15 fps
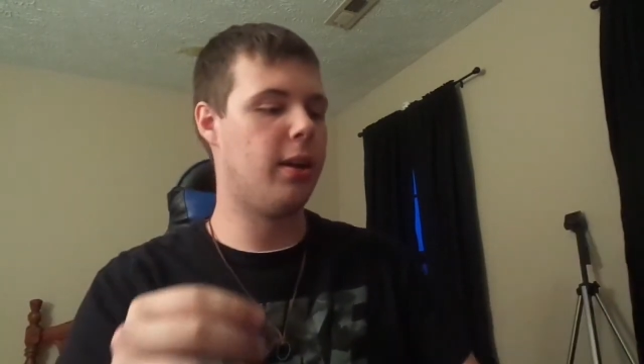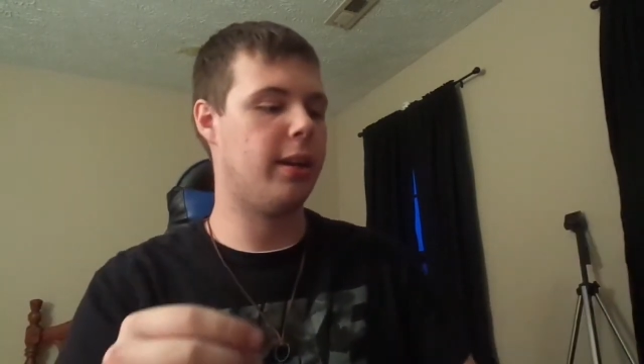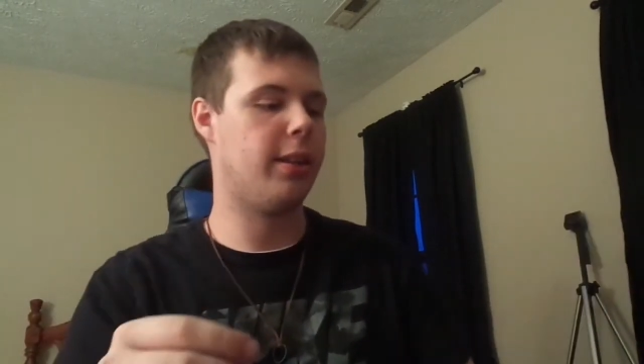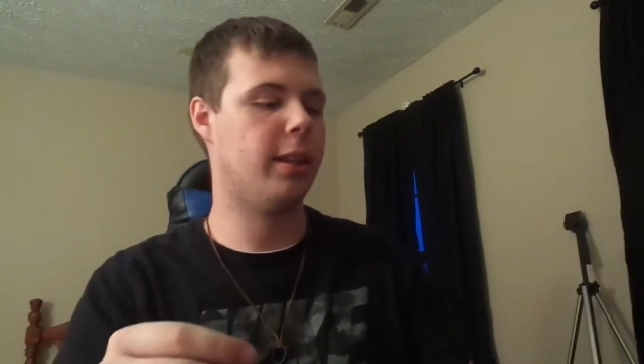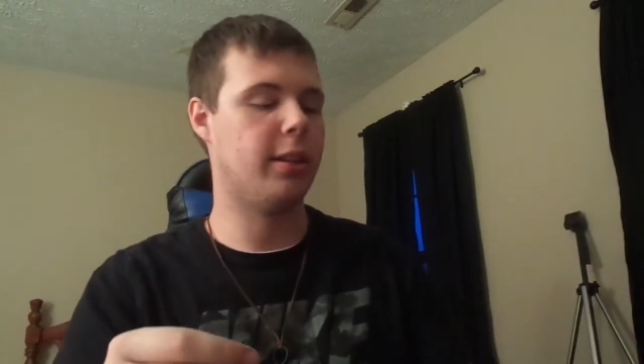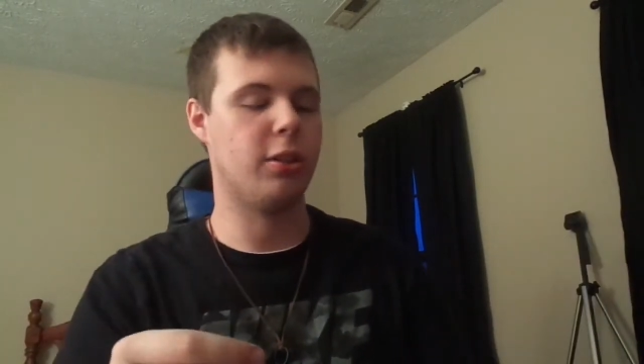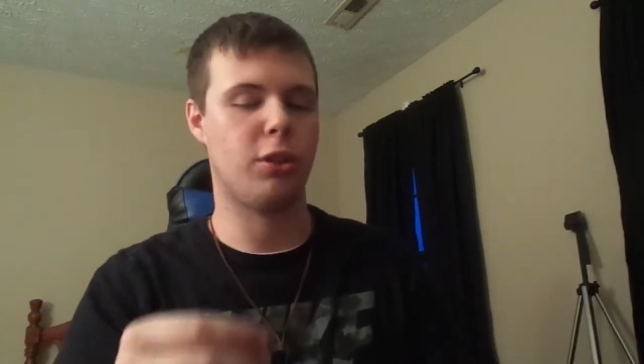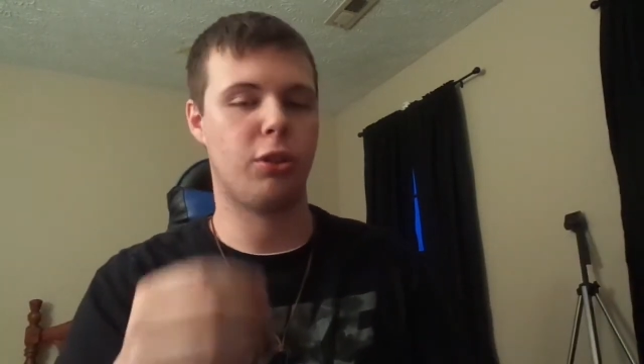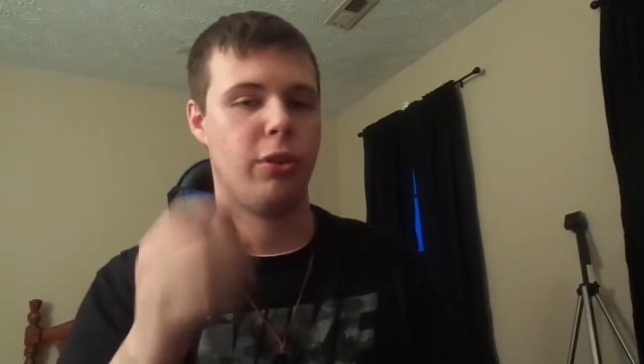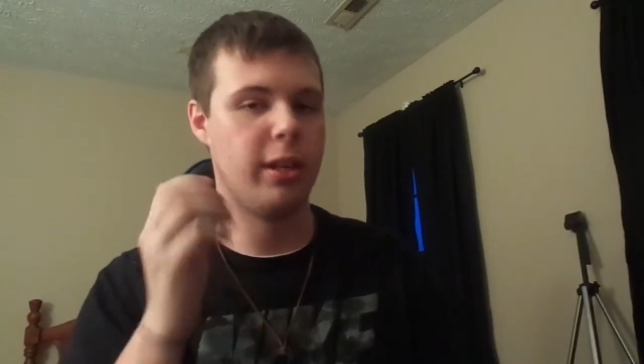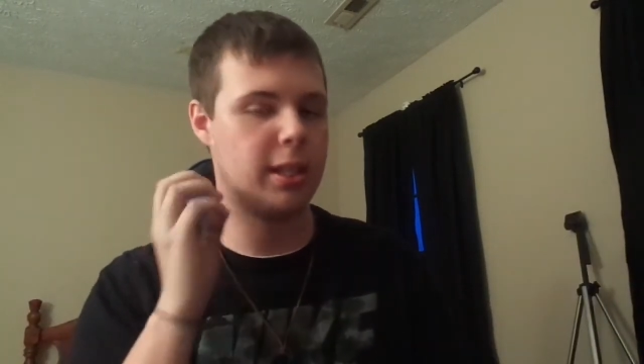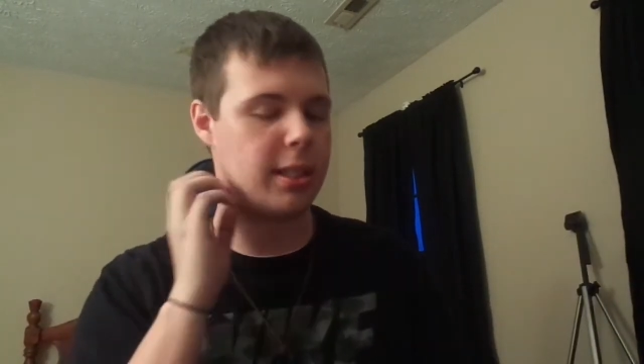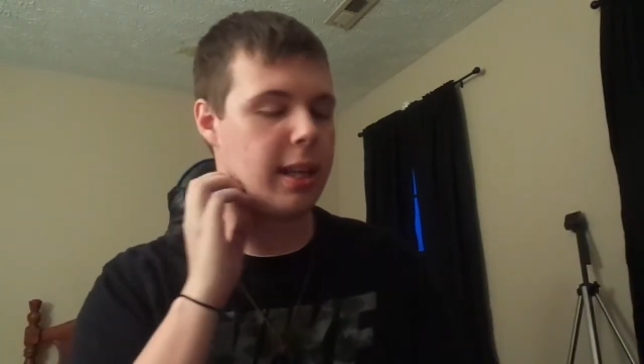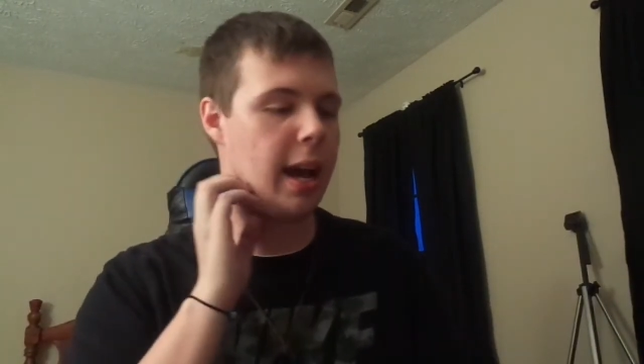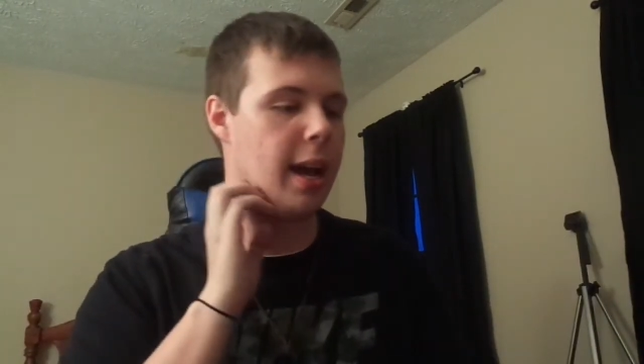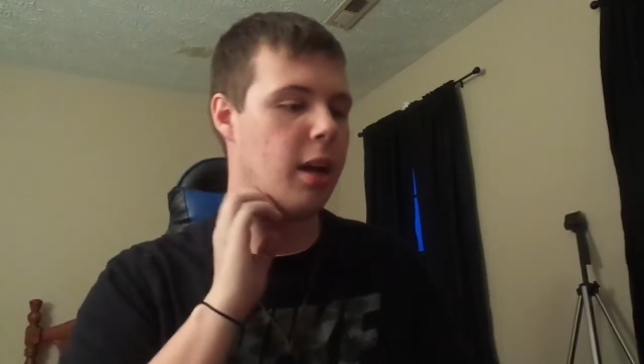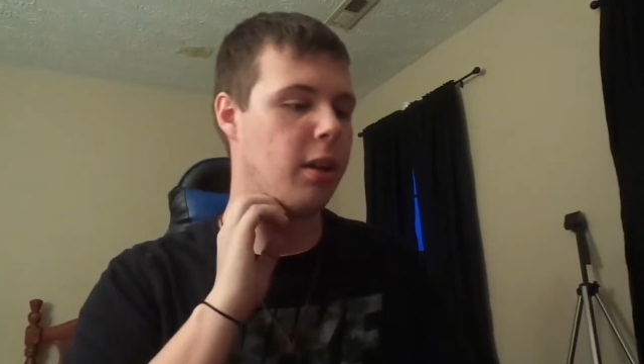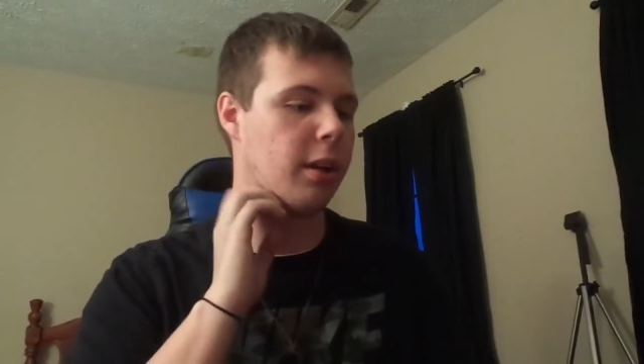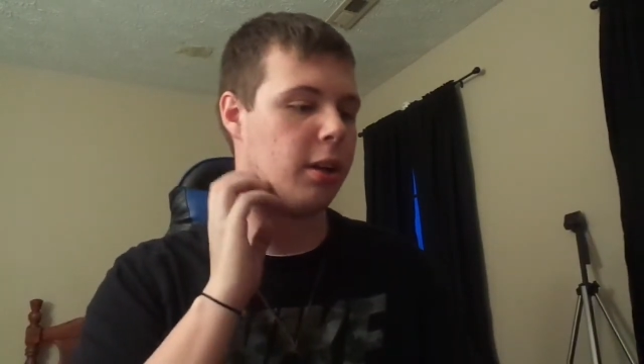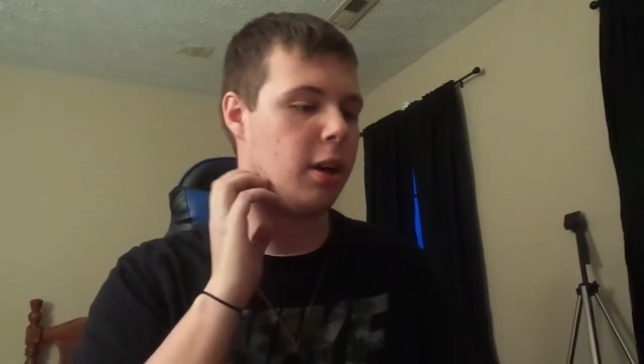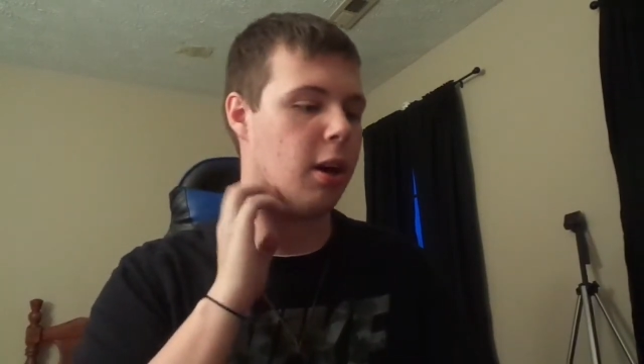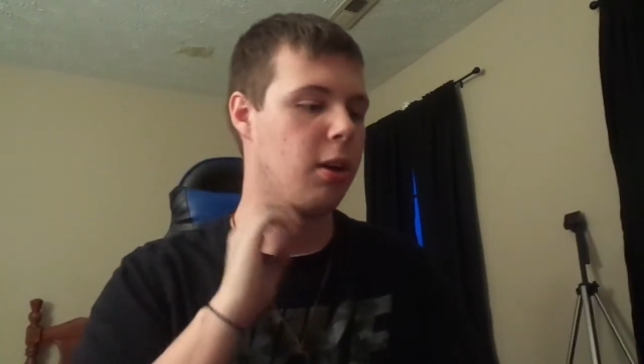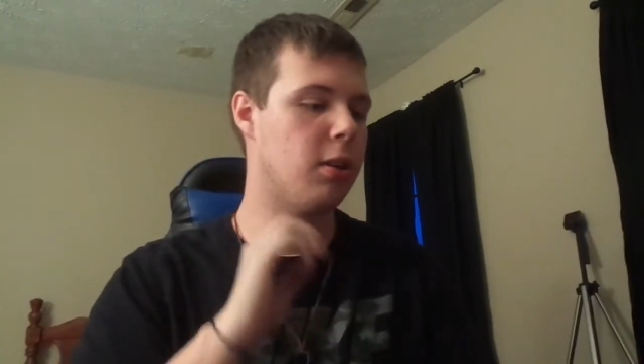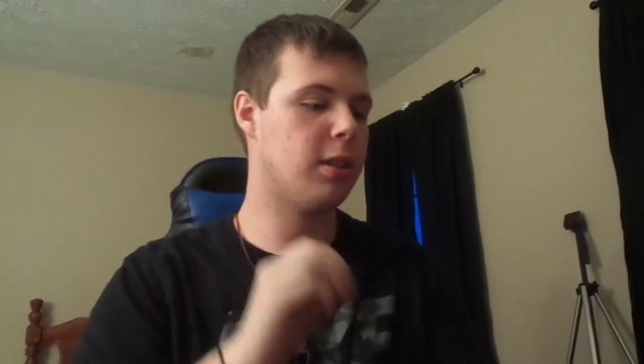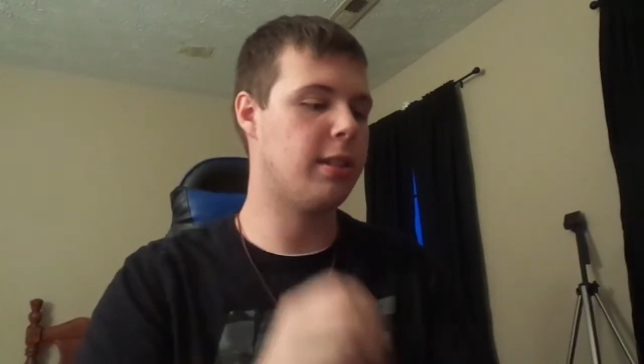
I think there's Chris style and Karl